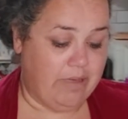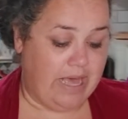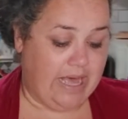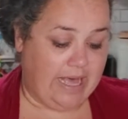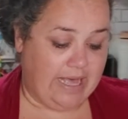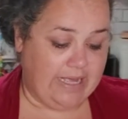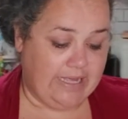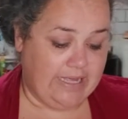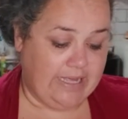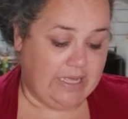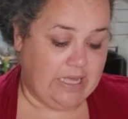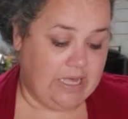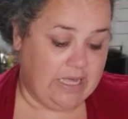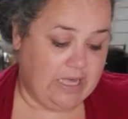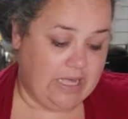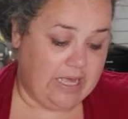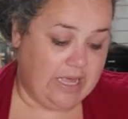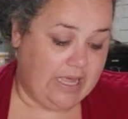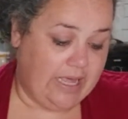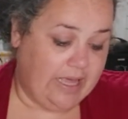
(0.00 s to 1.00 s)
bag.
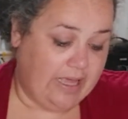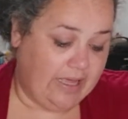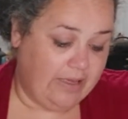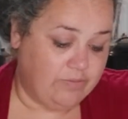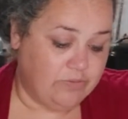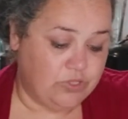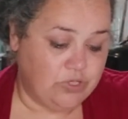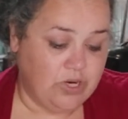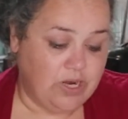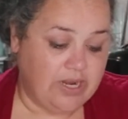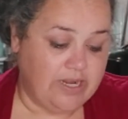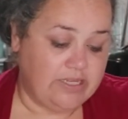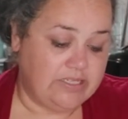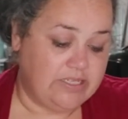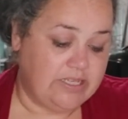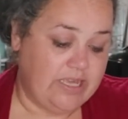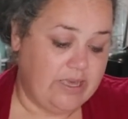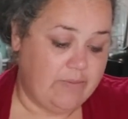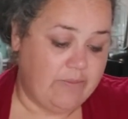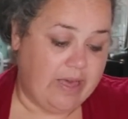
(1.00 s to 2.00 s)
I am trying
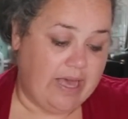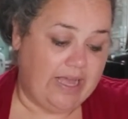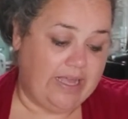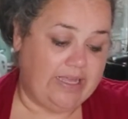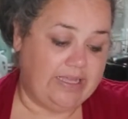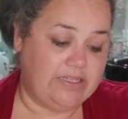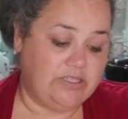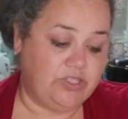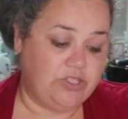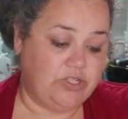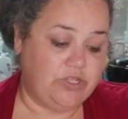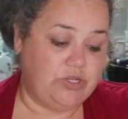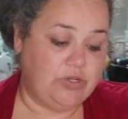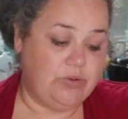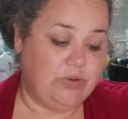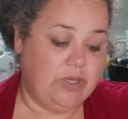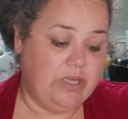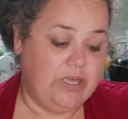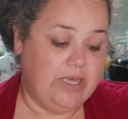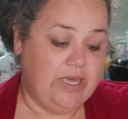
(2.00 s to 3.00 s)
to get back
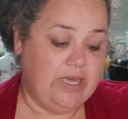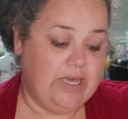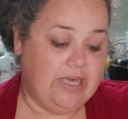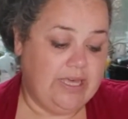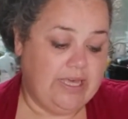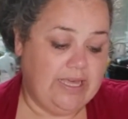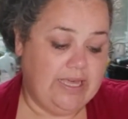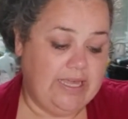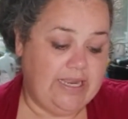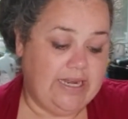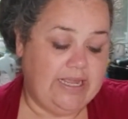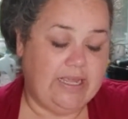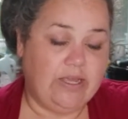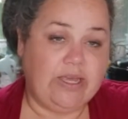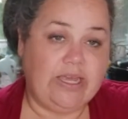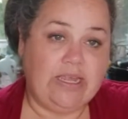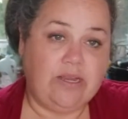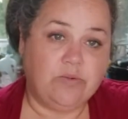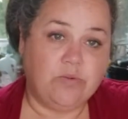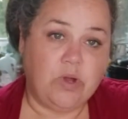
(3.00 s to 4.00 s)
into eating
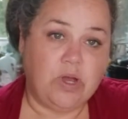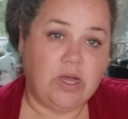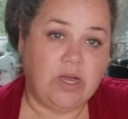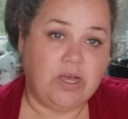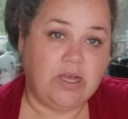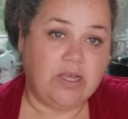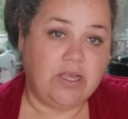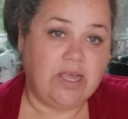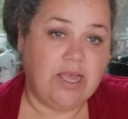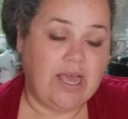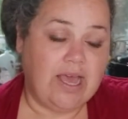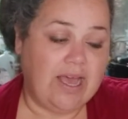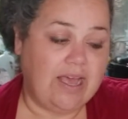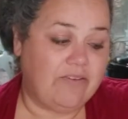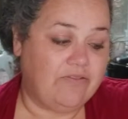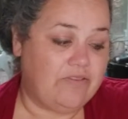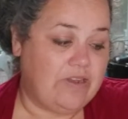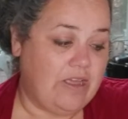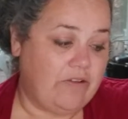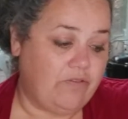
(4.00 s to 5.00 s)
quinoa.
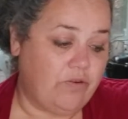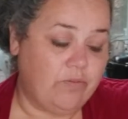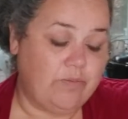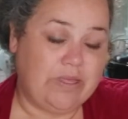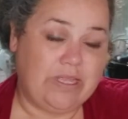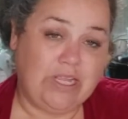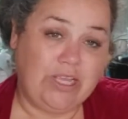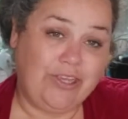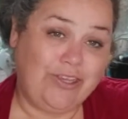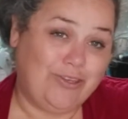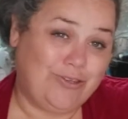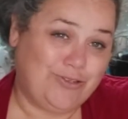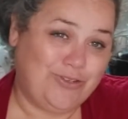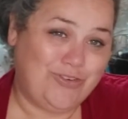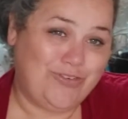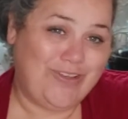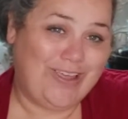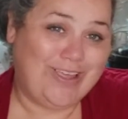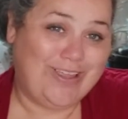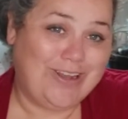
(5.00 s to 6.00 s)
I've never been a huge
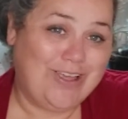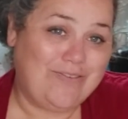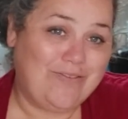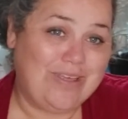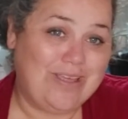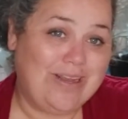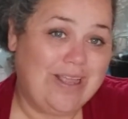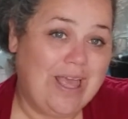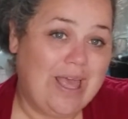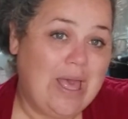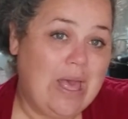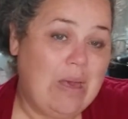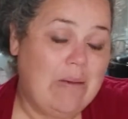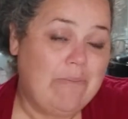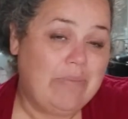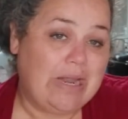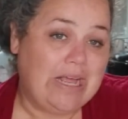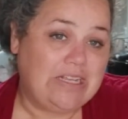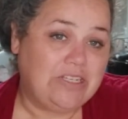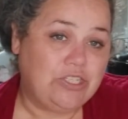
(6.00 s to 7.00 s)
fan of it,
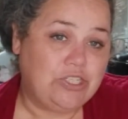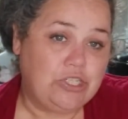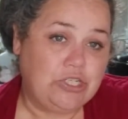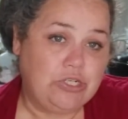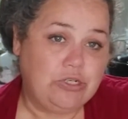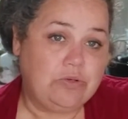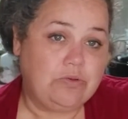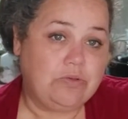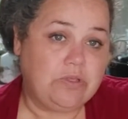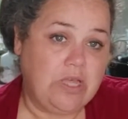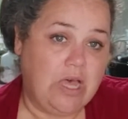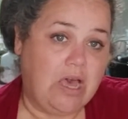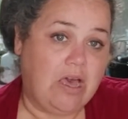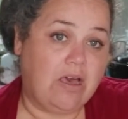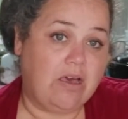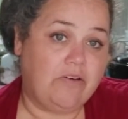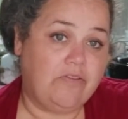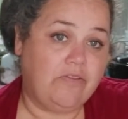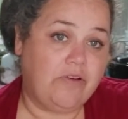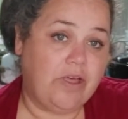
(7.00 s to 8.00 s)
but I do
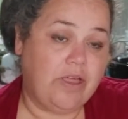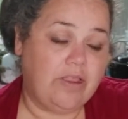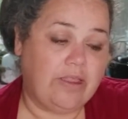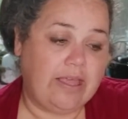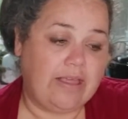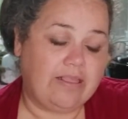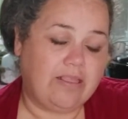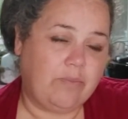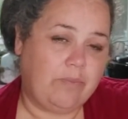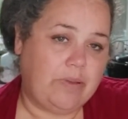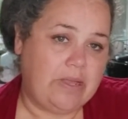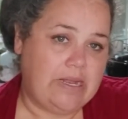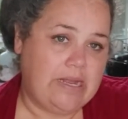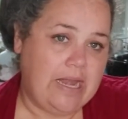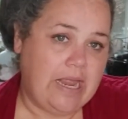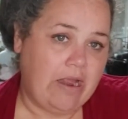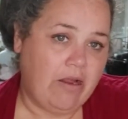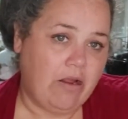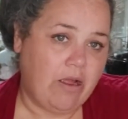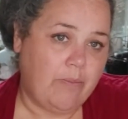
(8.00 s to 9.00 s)
love like the
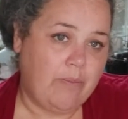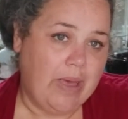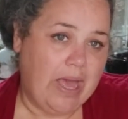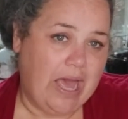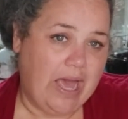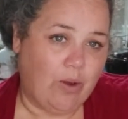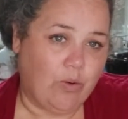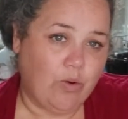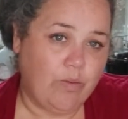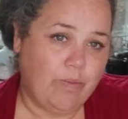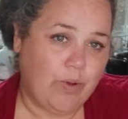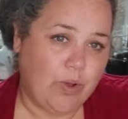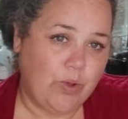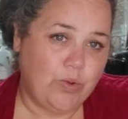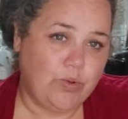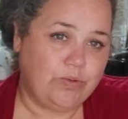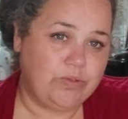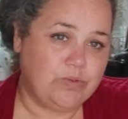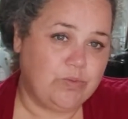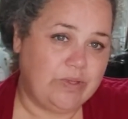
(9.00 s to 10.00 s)
Panera Power
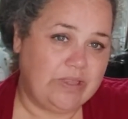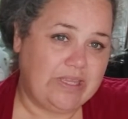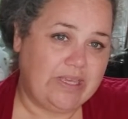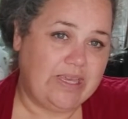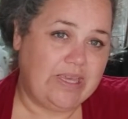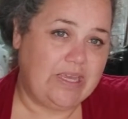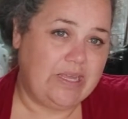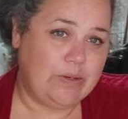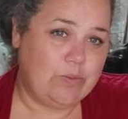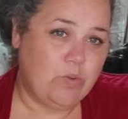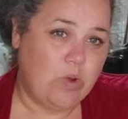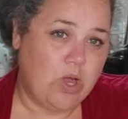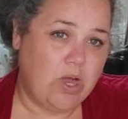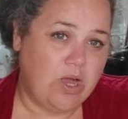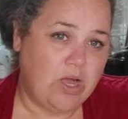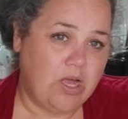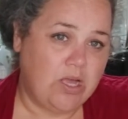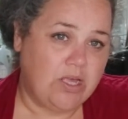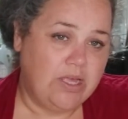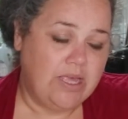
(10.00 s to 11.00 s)
Bowls with the
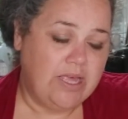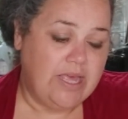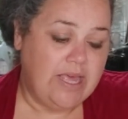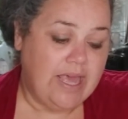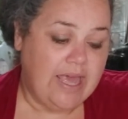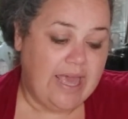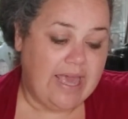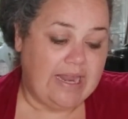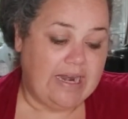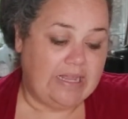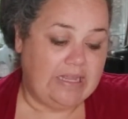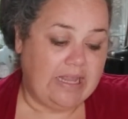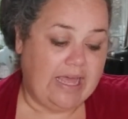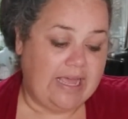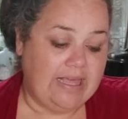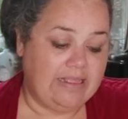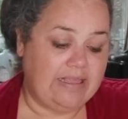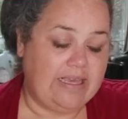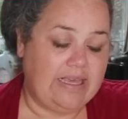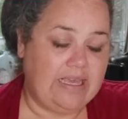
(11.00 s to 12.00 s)
quinoa, and I
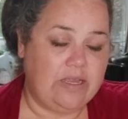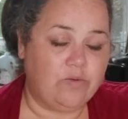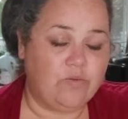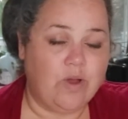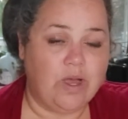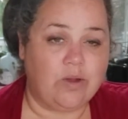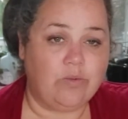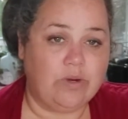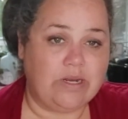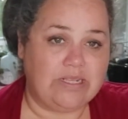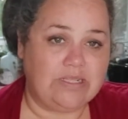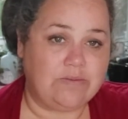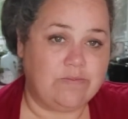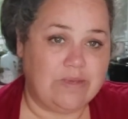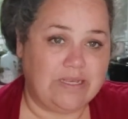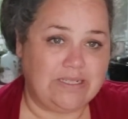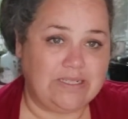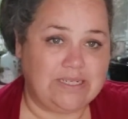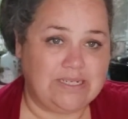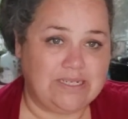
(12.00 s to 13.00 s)
like the quinoa when it's
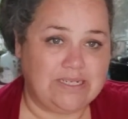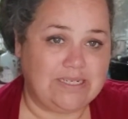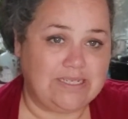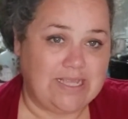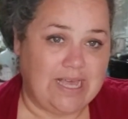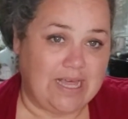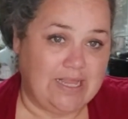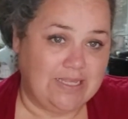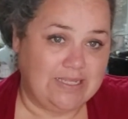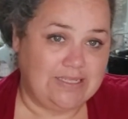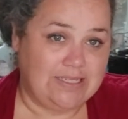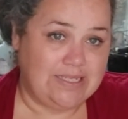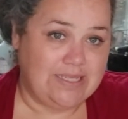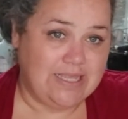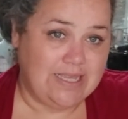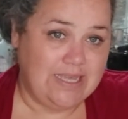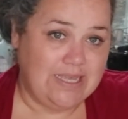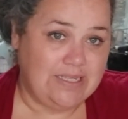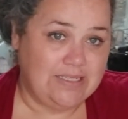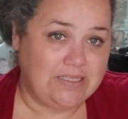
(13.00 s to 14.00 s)
mixed into salads and
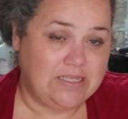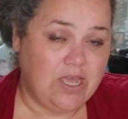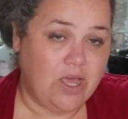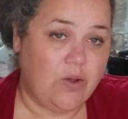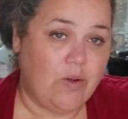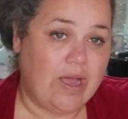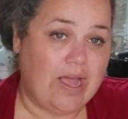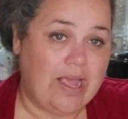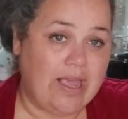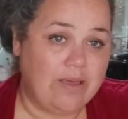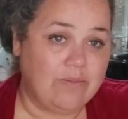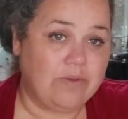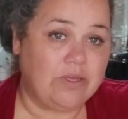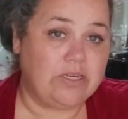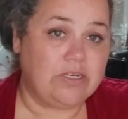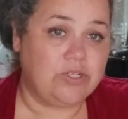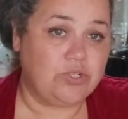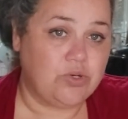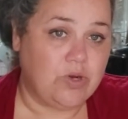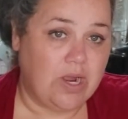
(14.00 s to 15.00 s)
things. So I am going
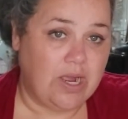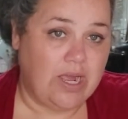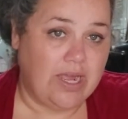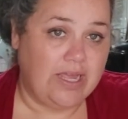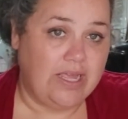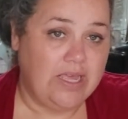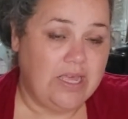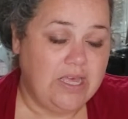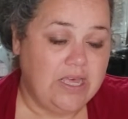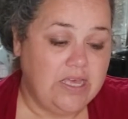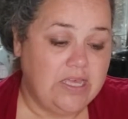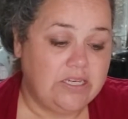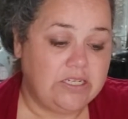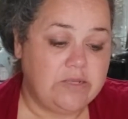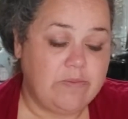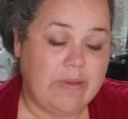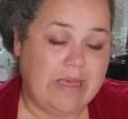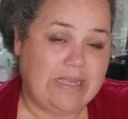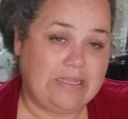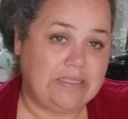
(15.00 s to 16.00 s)
to try
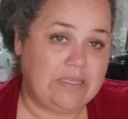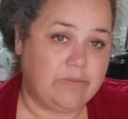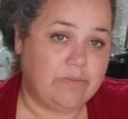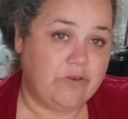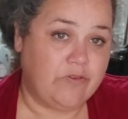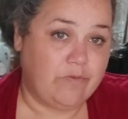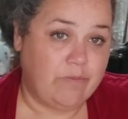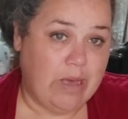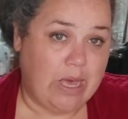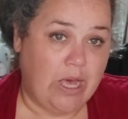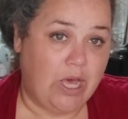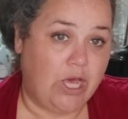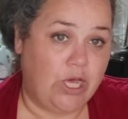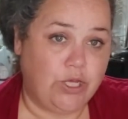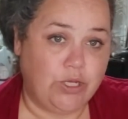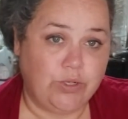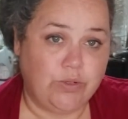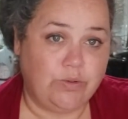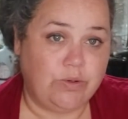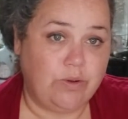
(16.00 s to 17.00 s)
to make some of my
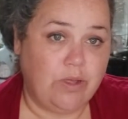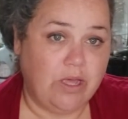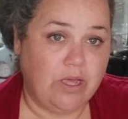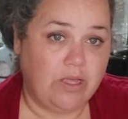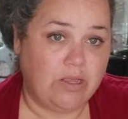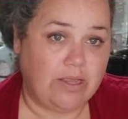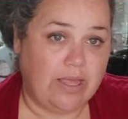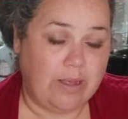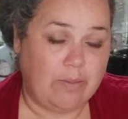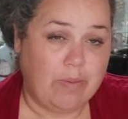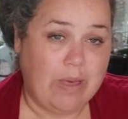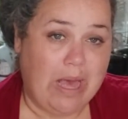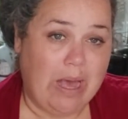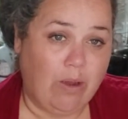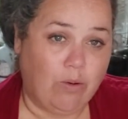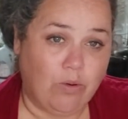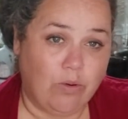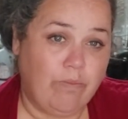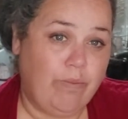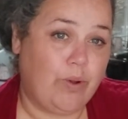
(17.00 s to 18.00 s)
own like
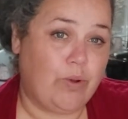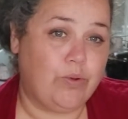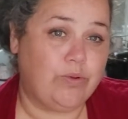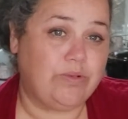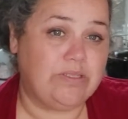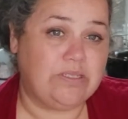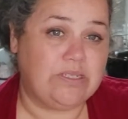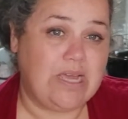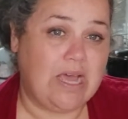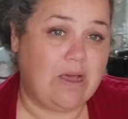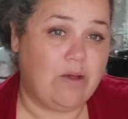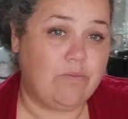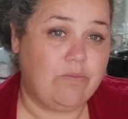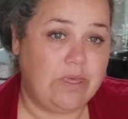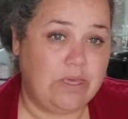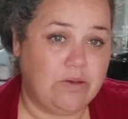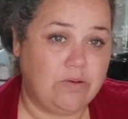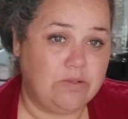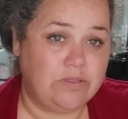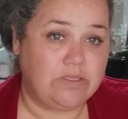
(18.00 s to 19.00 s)
Power Bowl style
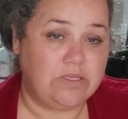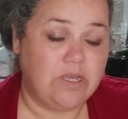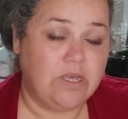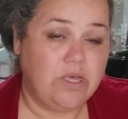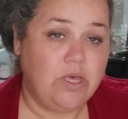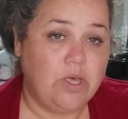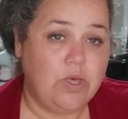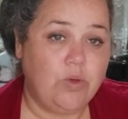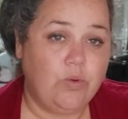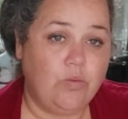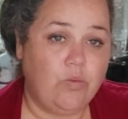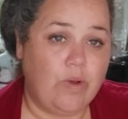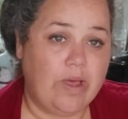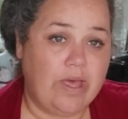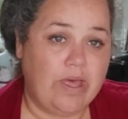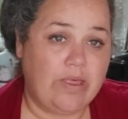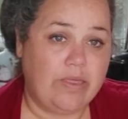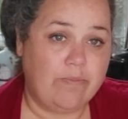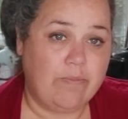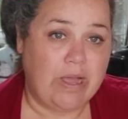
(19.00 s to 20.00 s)
meals
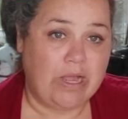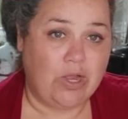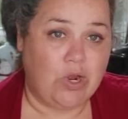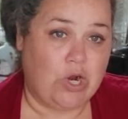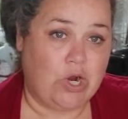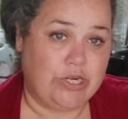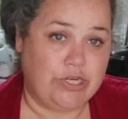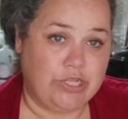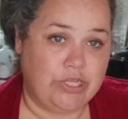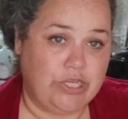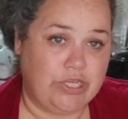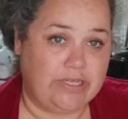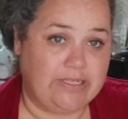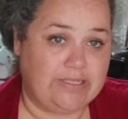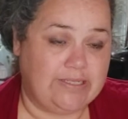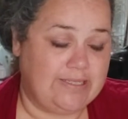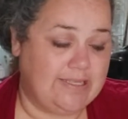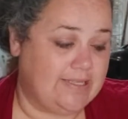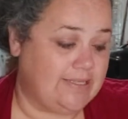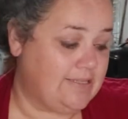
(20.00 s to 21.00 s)
with my garden
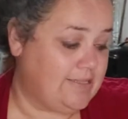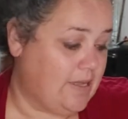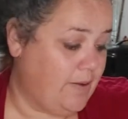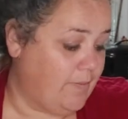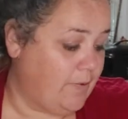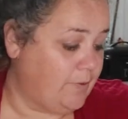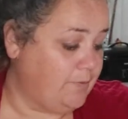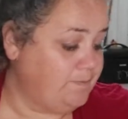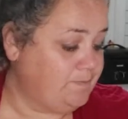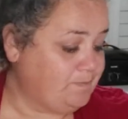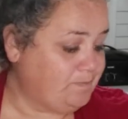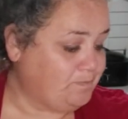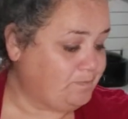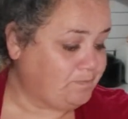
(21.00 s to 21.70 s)
goods this summer.